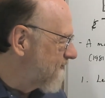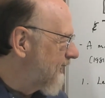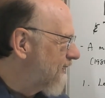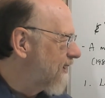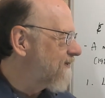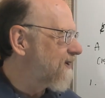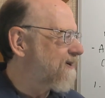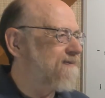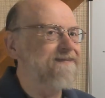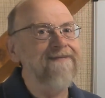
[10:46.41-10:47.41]

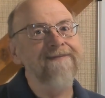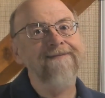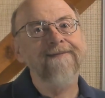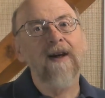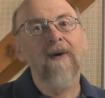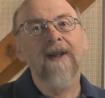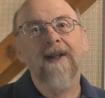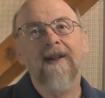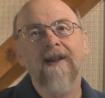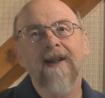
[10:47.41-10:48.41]
However, when they
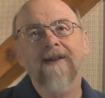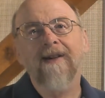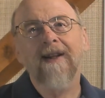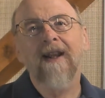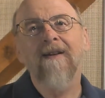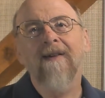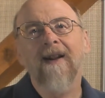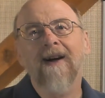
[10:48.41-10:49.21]
did this, they didn't